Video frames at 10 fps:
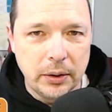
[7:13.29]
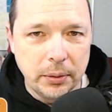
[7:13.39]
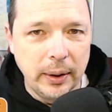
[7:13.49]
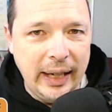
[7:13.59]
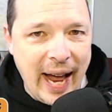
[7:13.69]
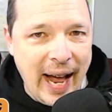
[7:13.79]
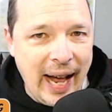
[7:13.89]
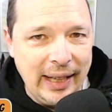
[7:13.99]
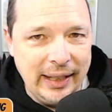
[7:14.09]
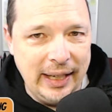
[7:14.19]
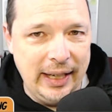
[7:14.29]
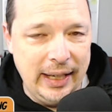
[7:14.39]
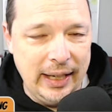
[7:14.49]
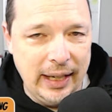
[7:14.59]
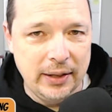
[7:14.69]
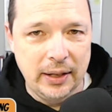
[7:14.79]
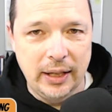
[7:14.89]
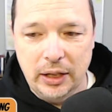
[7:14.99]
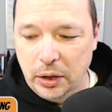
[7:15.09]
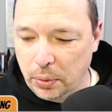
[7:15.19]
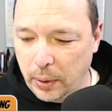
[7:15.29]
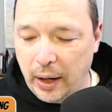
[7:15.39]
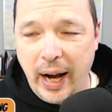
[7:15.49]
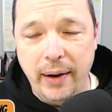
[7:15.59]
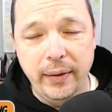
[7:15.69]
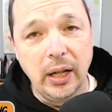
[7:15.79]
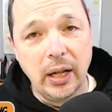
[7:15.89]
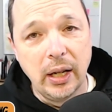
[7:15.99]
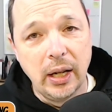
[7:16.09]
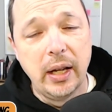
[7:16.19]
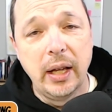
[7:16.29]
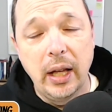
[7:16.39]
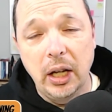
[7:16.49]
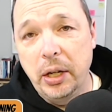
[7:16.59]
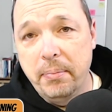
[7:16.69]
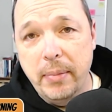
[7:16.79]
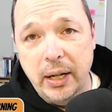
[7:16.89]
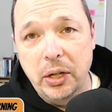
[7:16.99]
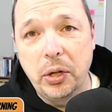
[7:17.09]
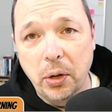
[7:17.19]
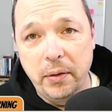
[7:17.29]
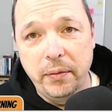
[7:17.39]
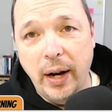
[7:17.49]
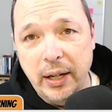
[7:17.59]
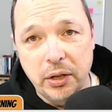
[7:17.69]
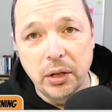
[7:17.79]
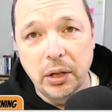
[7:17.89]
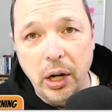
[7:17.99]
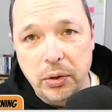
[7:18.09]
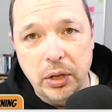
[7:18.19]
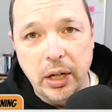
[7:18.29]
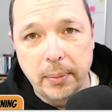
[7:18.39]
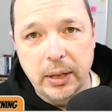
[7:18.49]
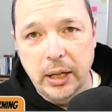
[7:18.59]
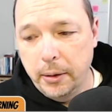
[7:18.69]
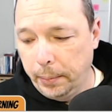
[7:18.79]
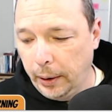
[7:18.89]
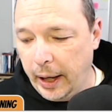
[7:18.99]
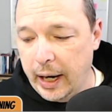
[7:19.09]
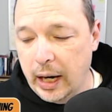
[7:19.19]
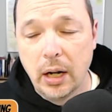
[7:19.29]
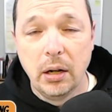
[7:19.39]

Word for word: The reality is, and this is where having a good mentor, advisor, or coach comes into play.